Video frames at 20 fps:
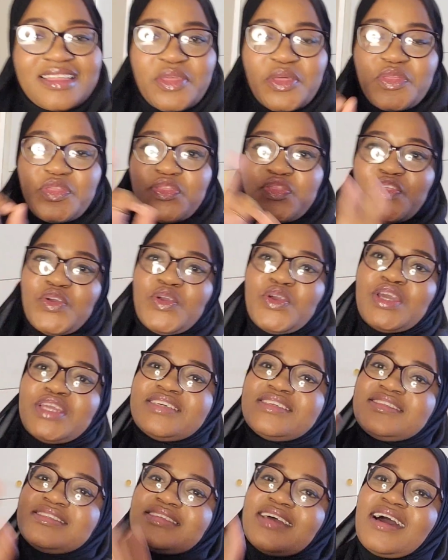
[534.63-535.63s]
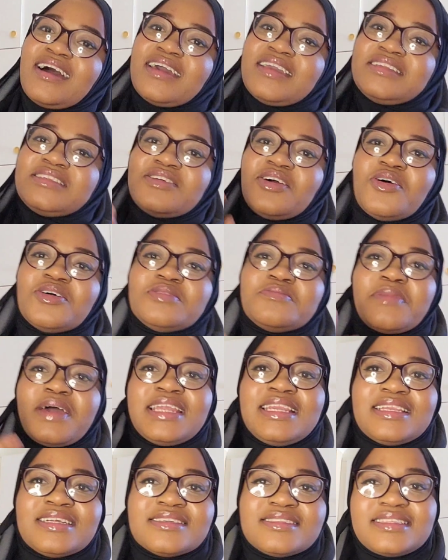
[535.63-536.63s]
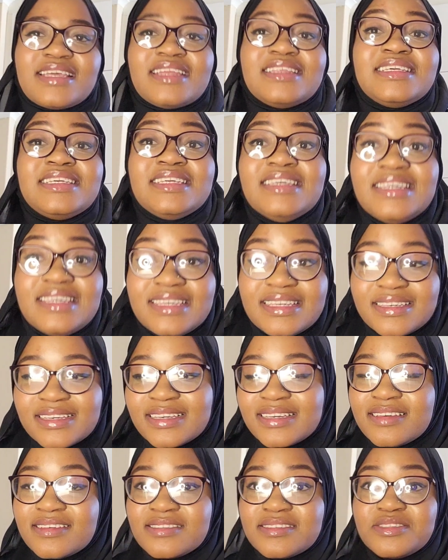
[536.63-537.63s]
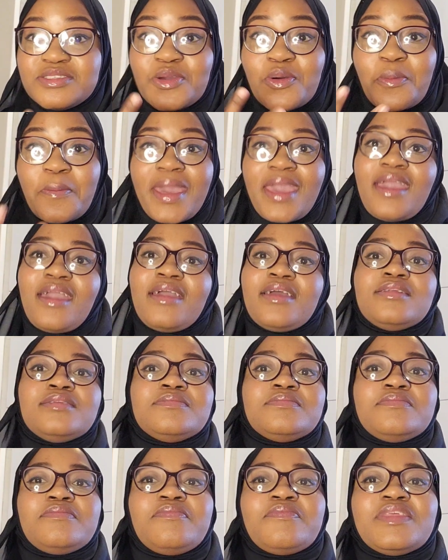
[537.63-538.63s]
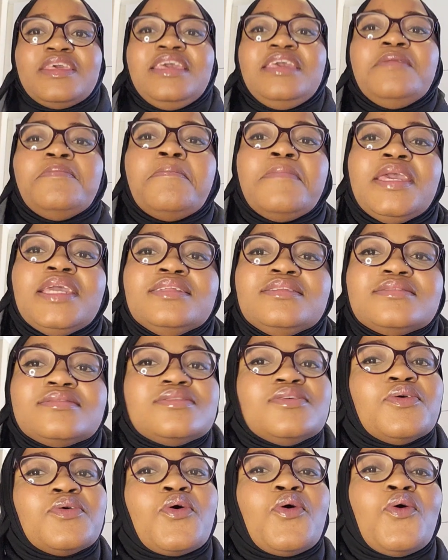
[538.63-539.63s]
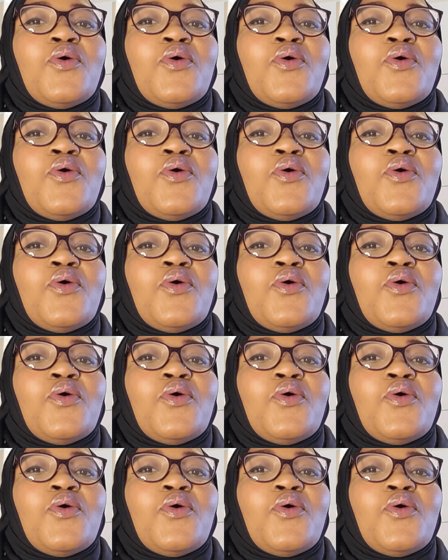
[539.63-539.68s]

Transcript: the third sign on my list that he is your man, he meets your